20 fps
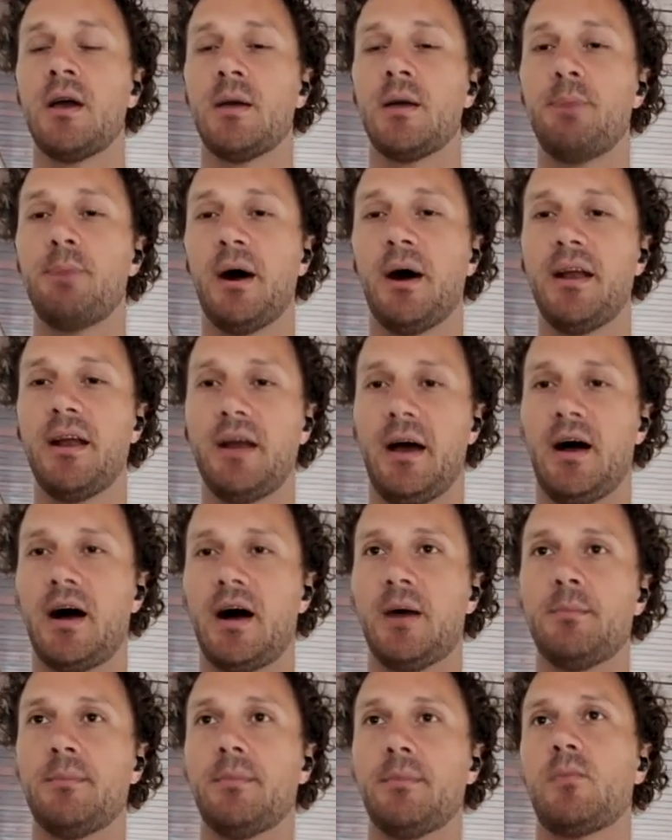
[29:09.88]
But
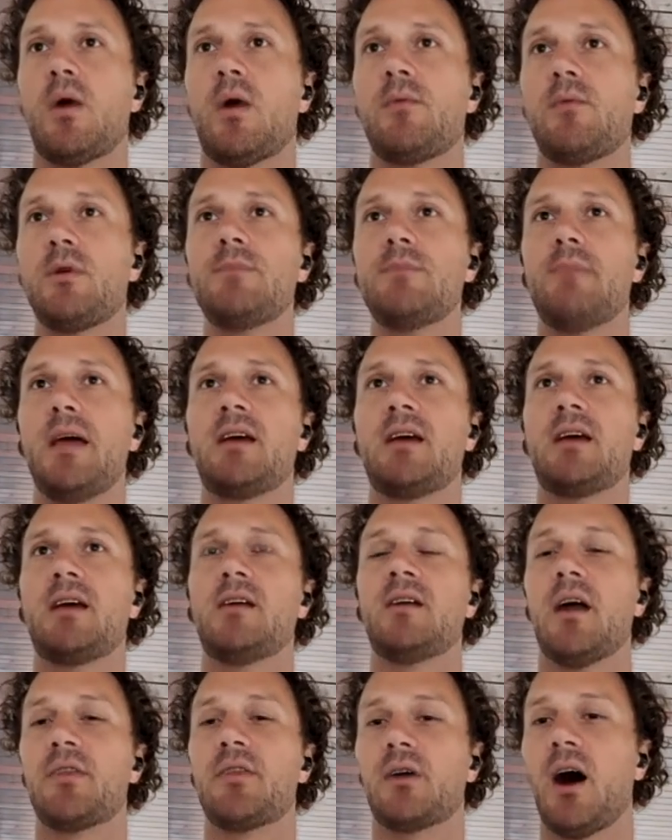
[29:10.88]
when we make
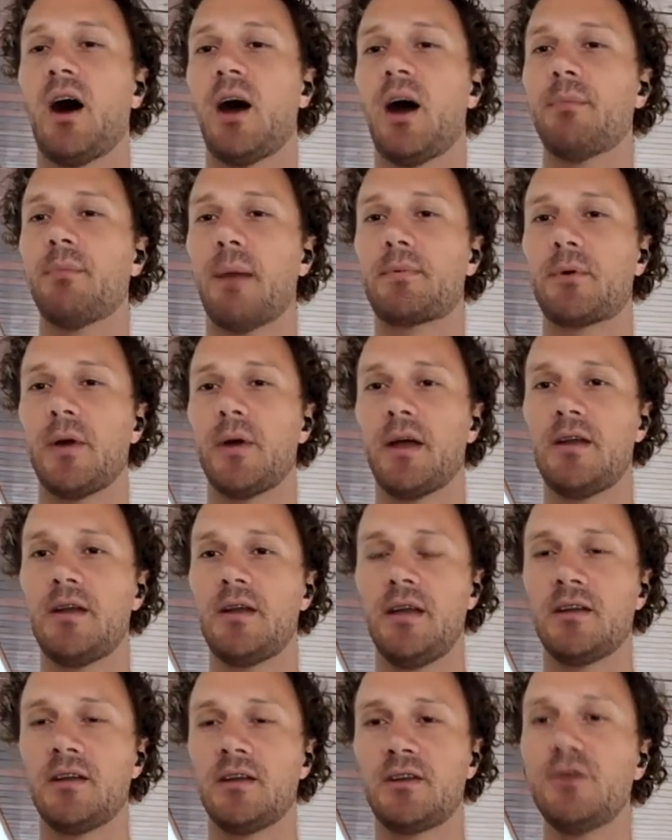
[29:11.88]
another hub upgrade
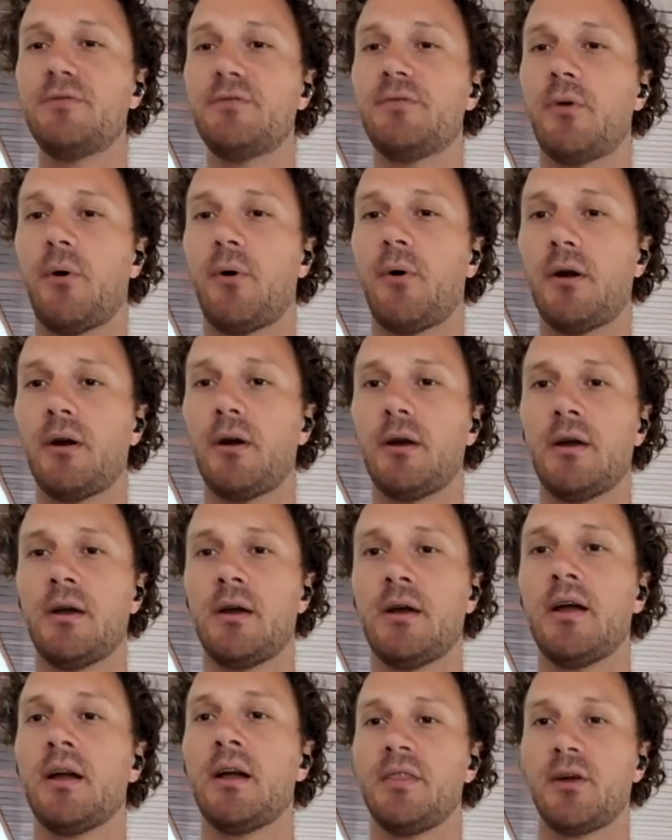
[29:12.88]
in Q4,
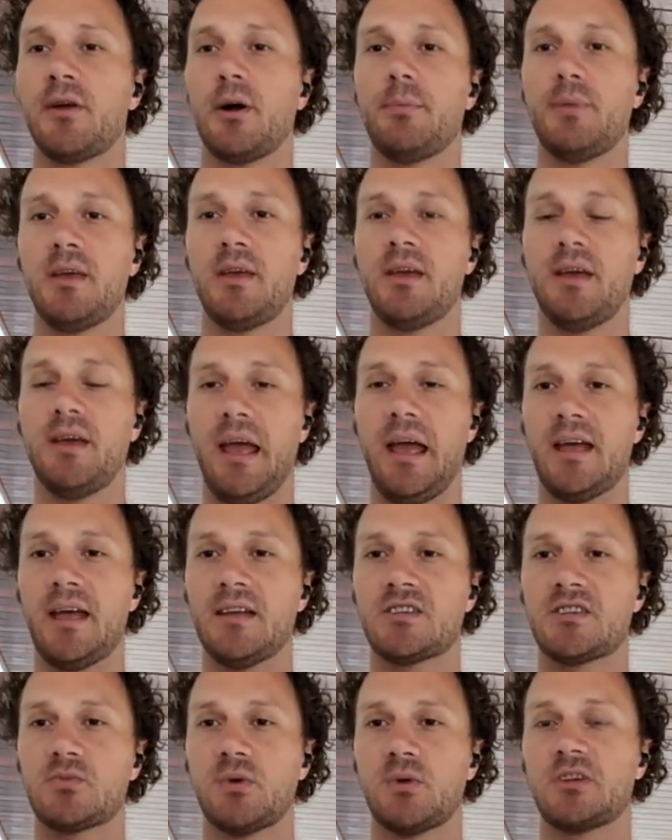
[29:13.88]
there will be a
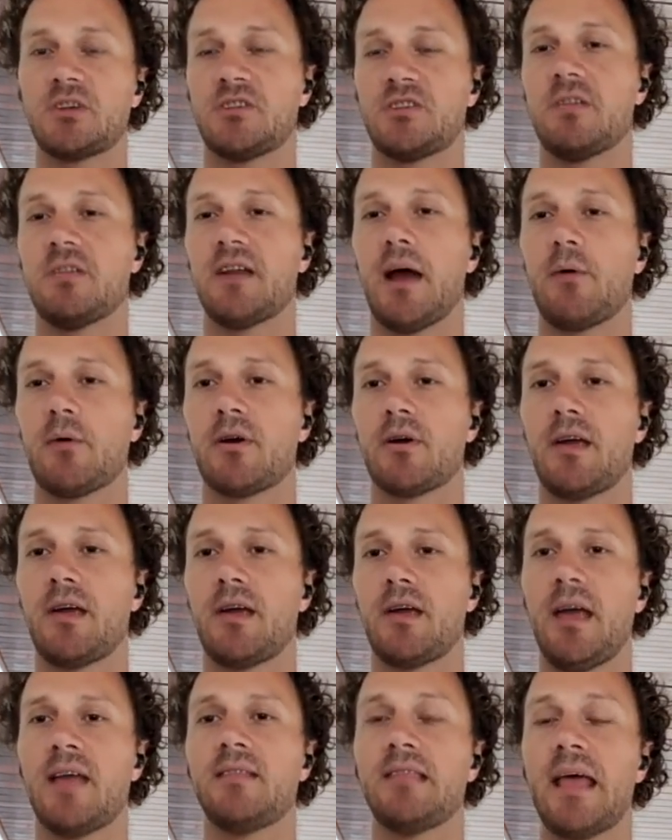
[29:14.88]
switch of the network,
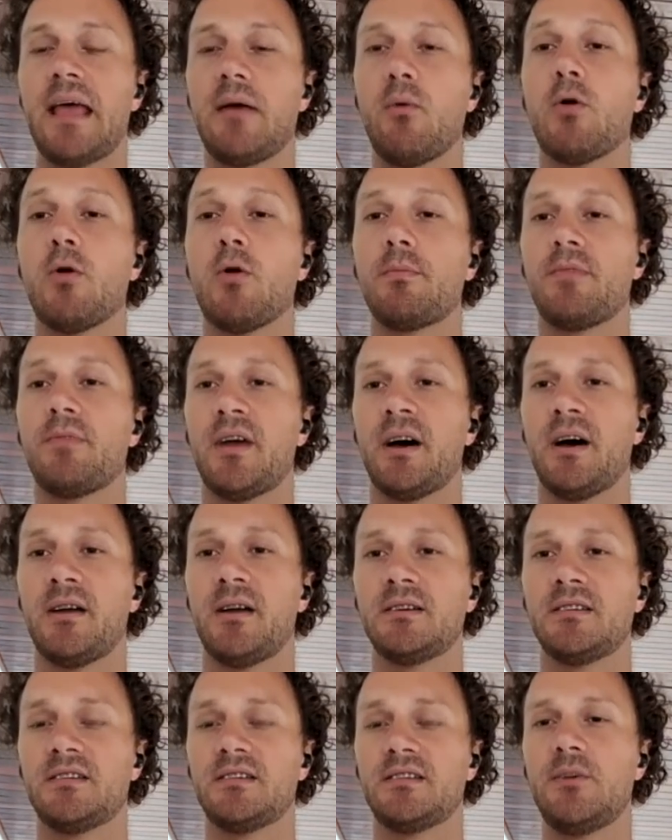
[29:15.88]
and
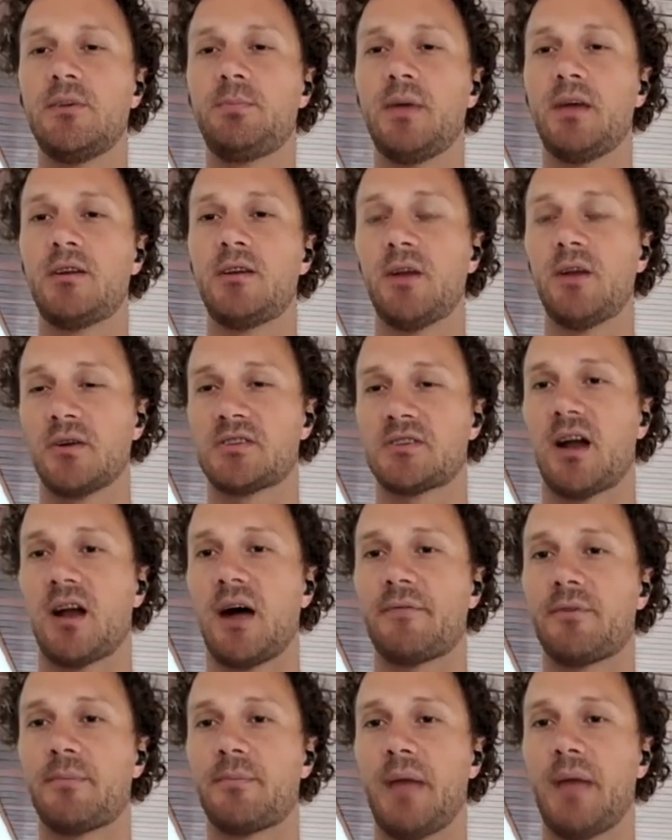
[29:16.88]
the DVPN nodes that
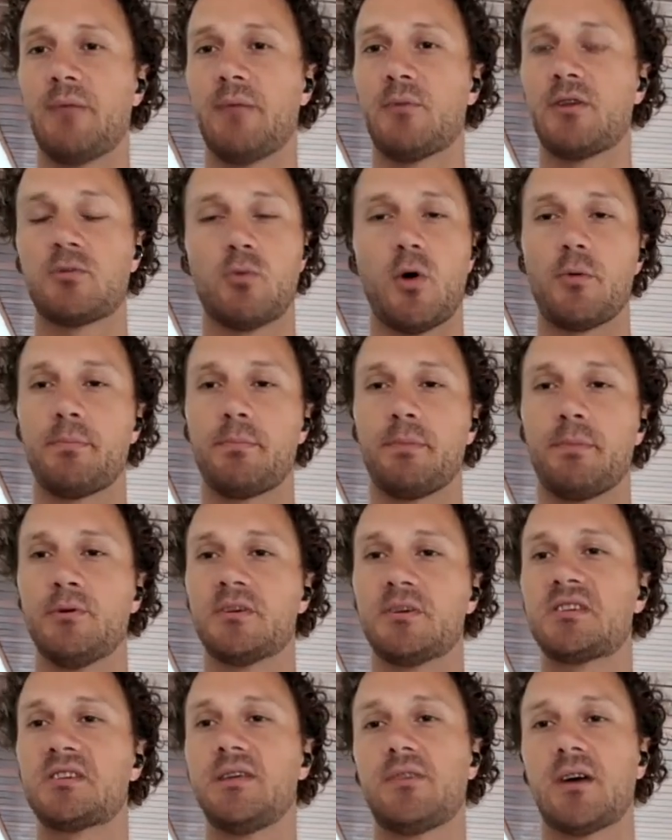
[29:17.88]
offer bandwidth won't be
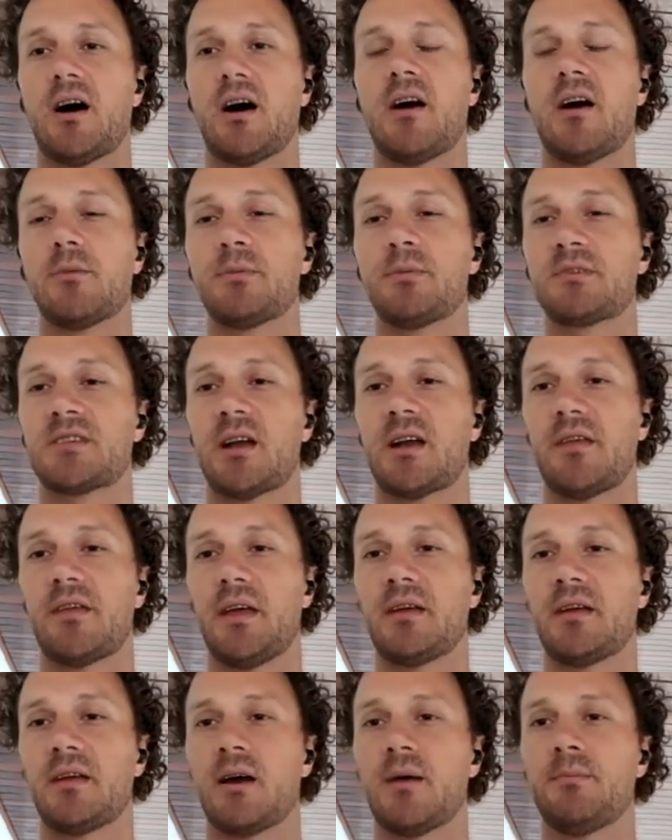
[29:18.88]
receiving 100% of the
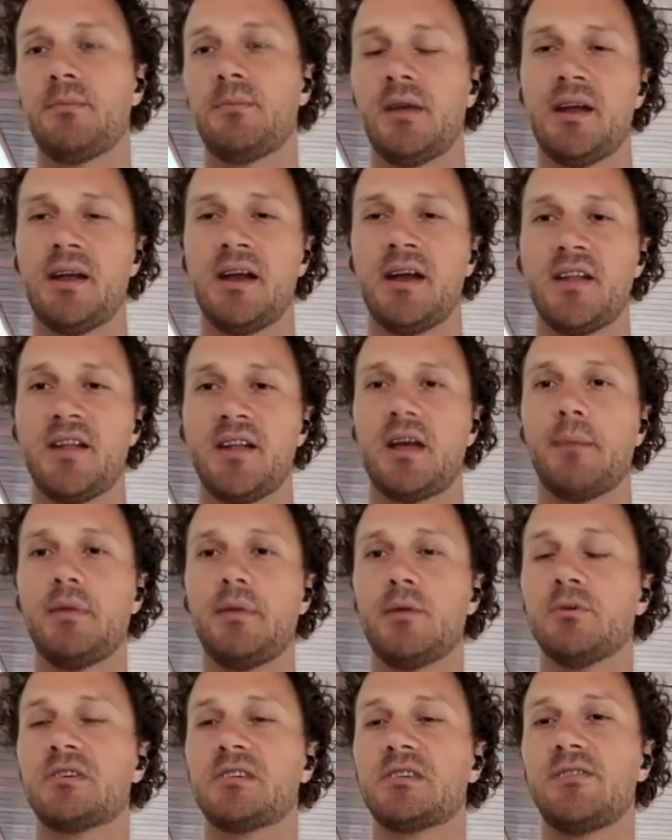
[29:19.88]
income. They'll be
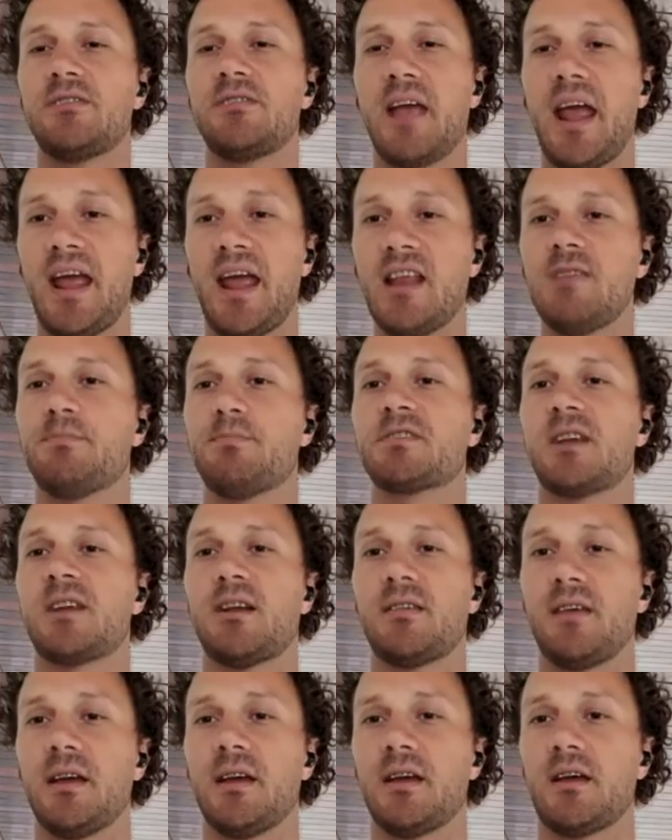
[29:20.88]
receiving 80%
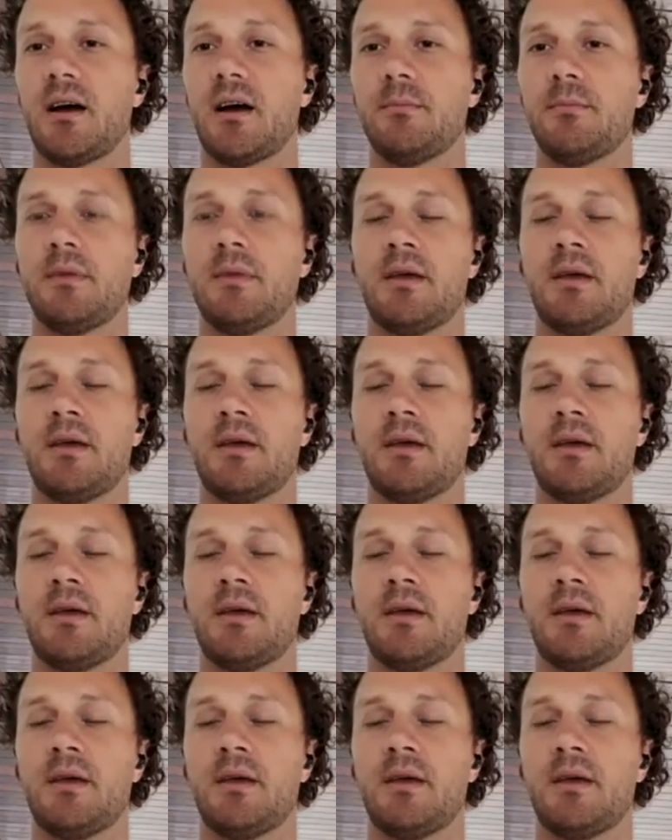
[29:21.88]
of the income.